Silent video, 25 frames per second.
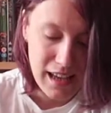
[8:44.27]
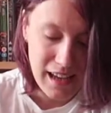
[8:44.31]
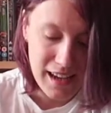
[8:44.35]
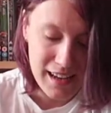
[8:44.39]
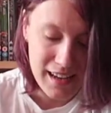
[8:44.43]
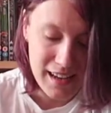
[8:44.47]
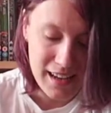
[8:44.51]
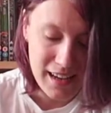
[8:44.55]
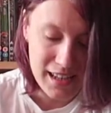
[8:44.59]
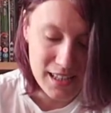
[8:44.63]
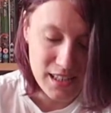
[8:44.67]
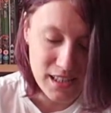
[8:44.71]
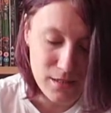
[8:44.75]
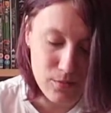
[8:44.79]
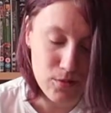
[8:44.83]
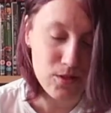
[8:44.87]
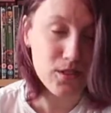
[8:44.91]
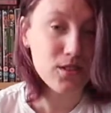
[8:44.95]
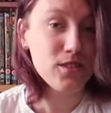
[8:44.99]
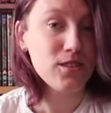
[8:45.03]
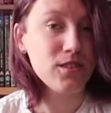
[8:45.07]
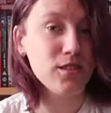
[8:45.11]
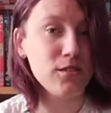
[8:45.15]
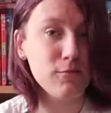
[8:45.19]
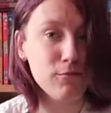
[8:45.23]
And it actually
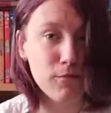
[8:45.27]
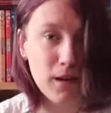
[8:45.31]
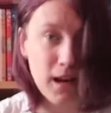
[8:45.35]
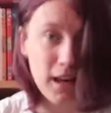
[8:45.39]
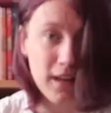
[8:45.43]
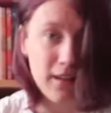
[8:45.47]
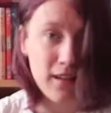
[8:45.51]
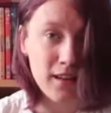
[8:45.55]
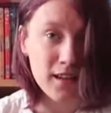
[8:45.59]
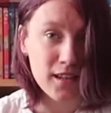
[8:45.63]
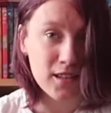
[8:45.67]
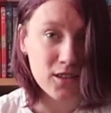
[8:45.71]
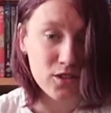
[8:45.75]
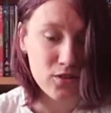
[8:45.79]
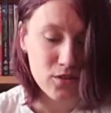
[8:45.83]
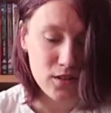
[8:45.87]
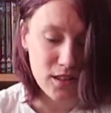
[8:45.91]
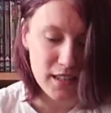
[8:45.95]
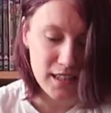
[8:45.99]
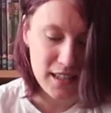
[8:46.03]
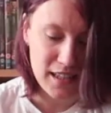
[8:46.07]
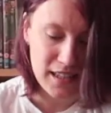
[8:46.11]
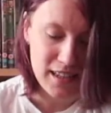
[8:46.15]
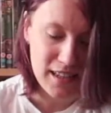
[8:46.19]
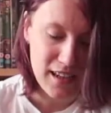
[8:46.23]
wasn't too bad. I
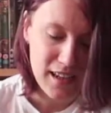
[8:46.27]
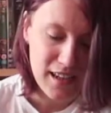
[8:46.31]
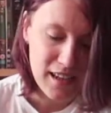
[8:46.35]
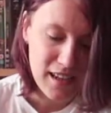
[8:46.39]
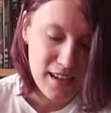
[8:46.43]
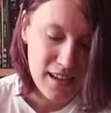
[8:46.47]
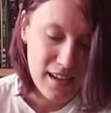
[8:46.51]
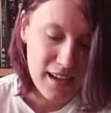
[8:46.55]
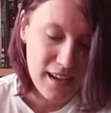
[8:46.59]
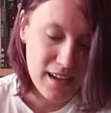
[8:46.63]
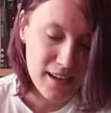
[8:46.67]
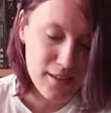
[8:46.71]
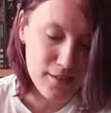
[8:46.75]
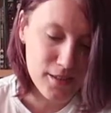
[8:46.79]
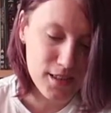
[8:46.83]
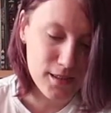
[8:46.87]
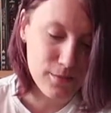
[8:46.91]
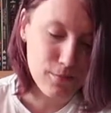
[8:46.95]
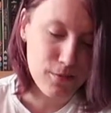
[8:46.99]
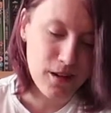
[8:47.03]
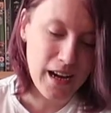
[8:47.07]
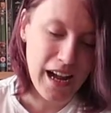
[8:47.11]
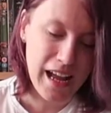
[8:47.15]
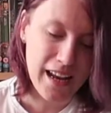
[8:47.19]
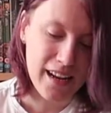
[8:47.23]
enjoyed it. And Chris
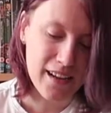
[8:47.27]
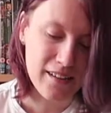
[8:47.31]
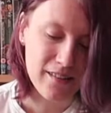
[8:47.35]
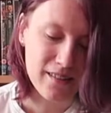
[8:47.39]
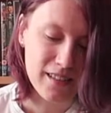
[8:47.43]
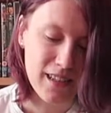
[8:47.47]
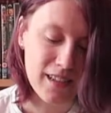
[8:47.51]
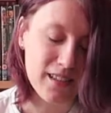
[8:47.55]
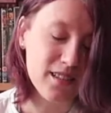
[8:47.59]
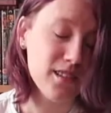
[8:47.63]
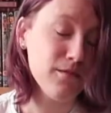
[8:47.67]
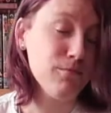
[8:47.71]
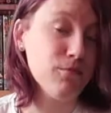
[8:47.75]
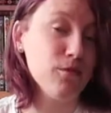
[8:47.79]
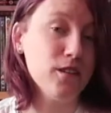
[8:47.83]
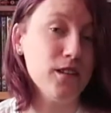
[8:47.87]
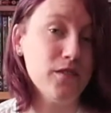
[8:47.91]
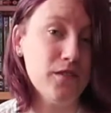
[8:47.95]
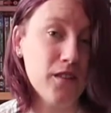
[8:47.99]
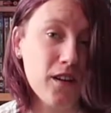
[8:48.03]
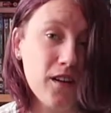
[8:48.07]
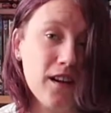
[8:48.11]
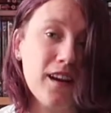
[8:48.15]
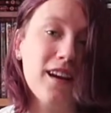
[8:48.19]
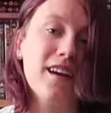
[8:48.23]
Pratt in it was actually pretty
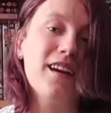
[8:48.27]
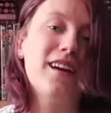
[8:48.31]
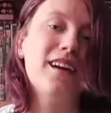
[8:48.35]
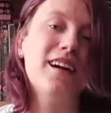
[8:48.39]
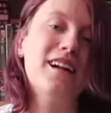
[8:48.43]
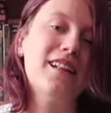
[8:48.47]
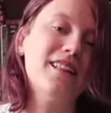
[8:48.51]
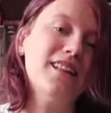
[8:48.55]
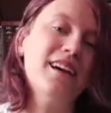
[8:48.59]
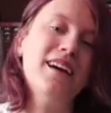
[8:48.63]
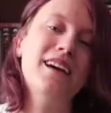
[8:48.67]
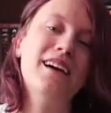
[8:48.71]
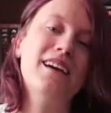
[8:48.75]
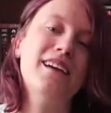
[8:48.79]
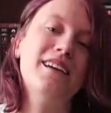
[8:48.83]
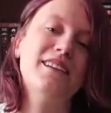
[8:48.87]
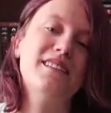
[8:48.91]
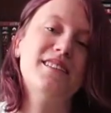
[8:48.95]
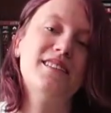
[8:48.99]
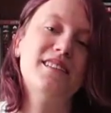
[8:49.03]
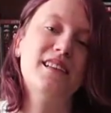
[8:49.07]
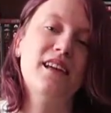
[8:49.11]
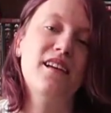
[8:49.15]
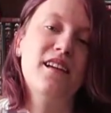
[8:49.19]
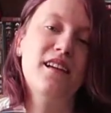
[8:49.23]
funny. And that
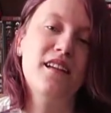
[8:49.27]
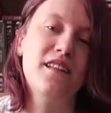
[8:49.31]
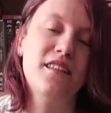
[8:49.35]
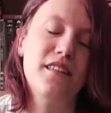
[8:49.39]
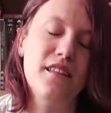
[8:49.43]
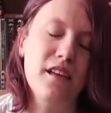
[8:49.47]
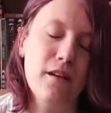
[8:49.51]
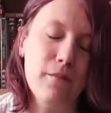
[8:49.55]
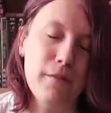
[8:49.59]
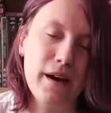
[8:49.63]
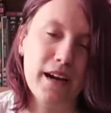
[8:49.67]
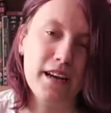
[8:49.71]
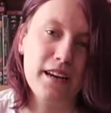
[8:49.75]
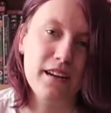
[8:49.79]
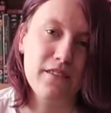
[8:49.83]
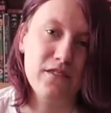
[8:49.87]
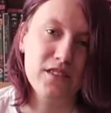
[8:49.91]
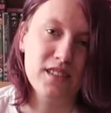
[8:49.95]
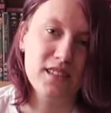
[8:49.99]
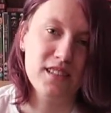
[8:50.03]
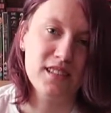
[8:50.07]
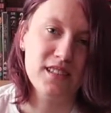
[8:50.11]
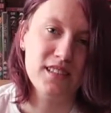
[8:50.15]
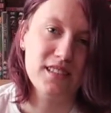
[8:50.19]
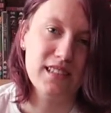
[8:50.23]
is The
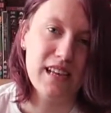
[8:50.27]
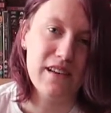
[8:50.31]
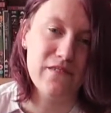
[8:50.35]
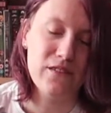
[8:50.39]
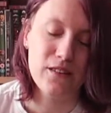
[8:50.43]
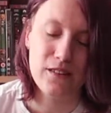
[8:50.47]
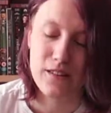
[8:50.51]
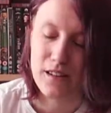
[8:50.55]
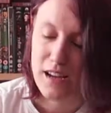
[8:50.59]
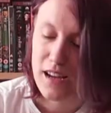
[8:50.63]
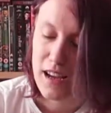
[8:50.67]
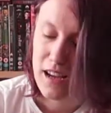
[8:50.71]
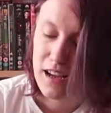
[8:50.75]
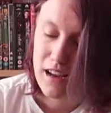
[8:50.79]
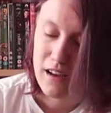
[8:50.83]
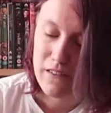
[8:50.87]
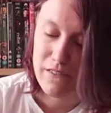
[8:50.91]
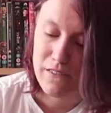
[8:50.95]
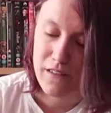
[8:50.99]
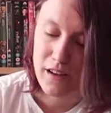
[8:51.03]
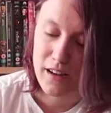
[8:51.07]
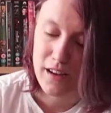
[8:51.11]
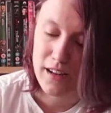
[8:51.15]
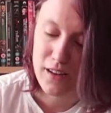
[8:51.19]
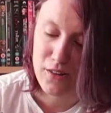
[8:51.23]
Magnificent Seven. I
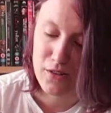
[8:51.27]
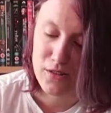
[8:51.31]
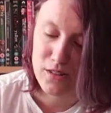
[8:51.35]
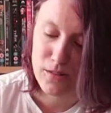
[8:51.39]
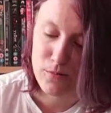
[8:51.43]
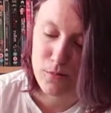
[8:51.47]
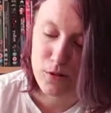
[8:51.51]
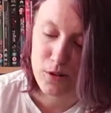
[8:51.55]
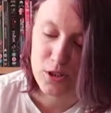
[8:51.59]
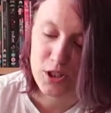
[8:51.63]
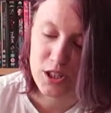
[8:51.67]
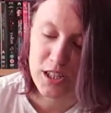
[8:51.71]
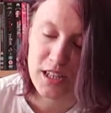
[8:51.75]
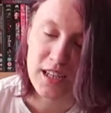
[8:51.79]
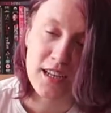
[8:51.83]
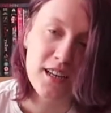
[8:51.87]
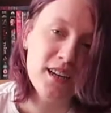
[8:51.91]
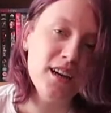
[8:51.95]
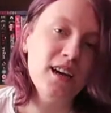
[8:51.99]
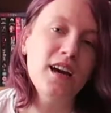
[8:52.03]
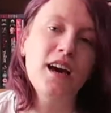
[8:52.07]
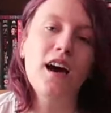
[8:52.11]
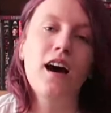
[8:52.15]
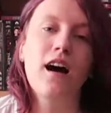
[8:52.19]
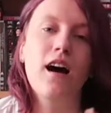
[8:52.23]
finally got to watch it.
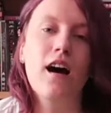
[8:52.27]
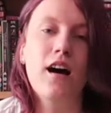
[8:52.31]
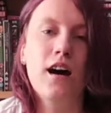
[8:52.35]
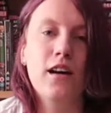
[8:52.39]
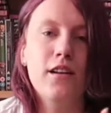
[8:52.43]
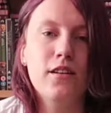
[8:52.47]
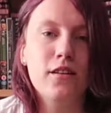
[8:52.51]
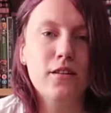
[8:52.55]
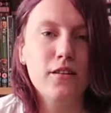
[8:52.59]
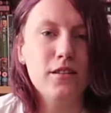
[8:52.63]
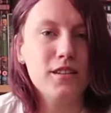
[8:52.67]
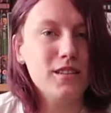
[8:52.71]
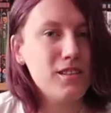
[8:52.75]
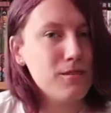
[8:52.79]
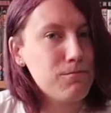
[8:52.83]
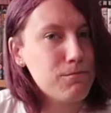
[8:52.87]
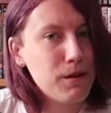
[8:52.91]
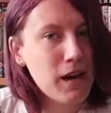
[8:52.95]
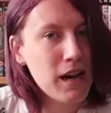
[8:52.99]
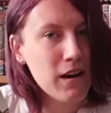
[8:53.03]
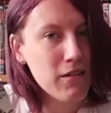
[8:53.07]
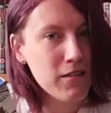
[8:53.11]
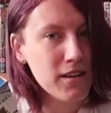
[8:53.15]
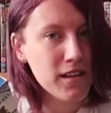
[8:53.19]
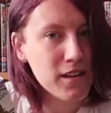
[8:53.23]
I know there's a
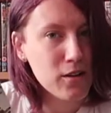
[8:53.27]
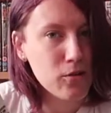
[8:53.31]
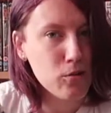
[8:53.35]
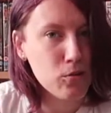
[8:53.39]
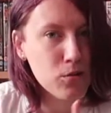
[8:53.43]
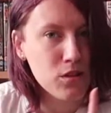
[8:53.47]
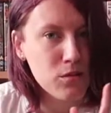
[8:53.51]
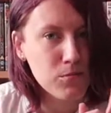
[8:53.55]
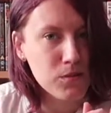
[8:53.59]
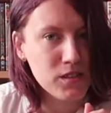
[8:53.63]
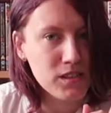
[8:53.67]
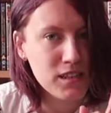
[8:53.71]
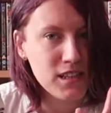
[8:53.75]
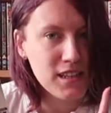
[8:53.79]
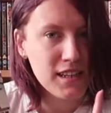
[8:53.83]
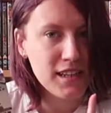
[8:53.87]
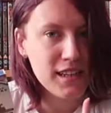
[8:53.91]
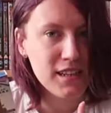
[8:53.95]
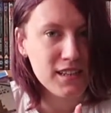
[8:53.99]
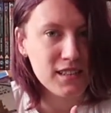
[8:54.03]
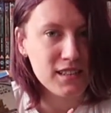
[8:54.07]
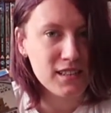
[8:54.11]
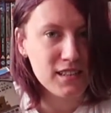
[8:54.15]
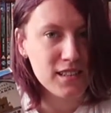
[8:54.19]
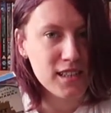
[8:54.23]
parody called The
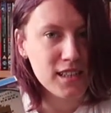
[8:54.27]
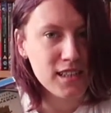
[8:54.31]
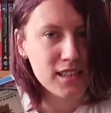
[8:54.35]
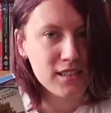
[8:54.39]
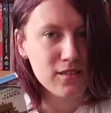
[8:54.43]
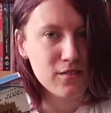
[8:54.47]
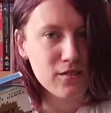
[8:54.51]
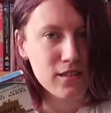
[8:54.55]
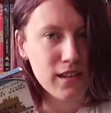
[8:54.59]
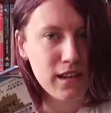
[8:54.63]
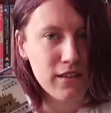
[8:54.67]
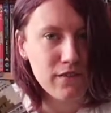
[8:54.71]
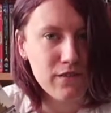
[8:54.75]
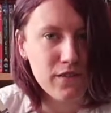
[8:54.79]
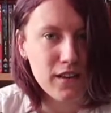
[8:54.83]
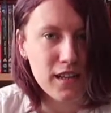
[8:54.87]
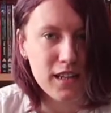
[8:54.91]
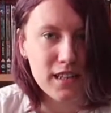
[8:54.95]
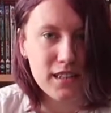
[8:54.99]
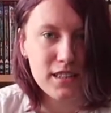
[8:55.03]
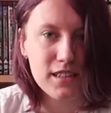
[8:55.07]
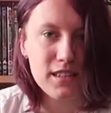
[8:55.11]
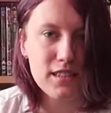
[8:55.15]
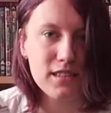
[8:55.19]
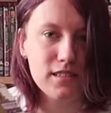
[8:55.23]
Ridiculous Six on
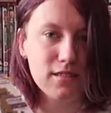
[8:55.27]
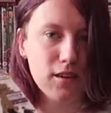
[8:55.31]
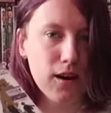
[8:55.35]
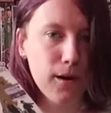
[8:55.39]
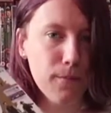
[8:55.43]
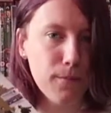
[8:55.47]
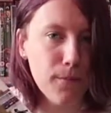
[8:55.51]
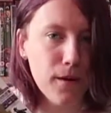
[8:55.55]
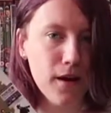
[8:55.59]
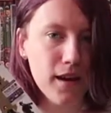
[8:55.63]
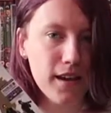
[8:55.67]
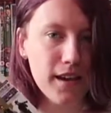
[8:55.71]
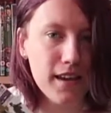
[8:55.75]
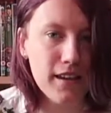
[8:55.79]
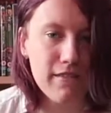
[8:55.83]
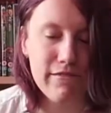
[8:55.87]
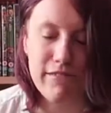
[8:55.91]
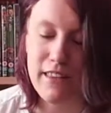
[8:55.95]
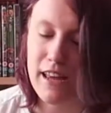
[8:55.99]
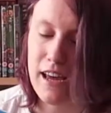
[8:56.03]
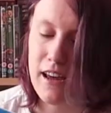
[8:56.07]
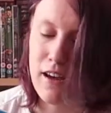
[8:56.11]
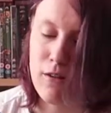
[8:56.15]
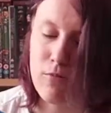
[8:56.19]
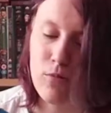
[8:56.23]
Netflix, so I might give
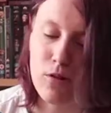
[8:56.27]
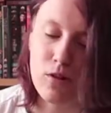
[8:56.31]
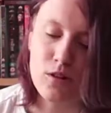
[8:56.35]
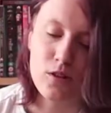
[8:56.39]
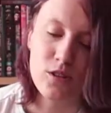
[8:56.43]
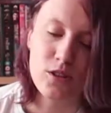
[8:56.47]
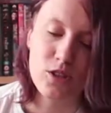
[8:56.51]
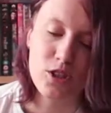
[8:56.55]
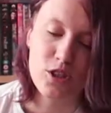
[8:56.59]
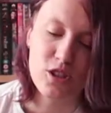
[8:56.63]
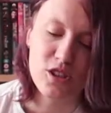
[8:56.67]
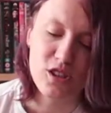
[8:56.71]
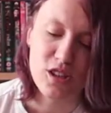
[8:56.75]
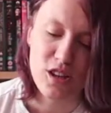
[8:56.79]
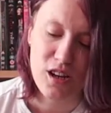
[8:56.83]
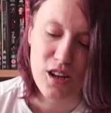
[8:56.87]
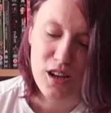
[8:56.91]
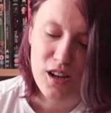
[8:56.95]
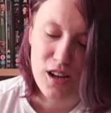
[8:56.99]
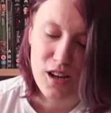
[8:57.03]
that a watch.